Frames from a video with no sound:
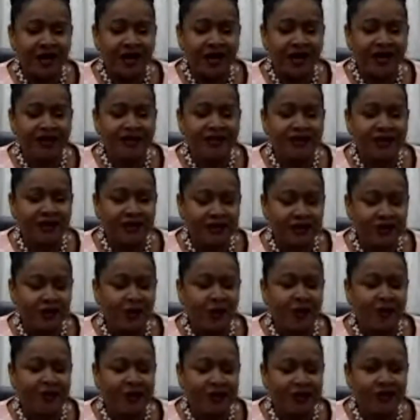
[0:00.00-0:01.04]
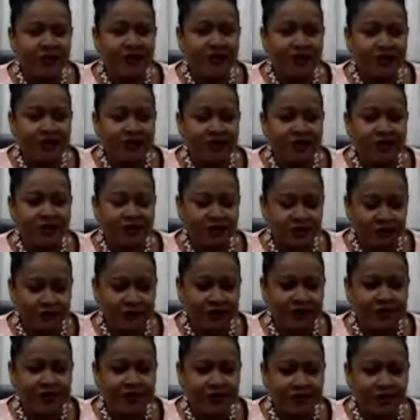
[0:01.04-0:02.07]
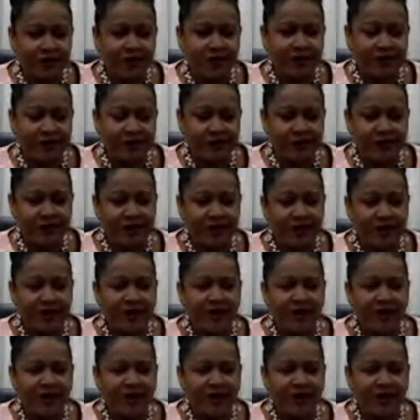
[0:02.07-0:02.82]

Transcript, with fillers: I take the opportunity to speak to young people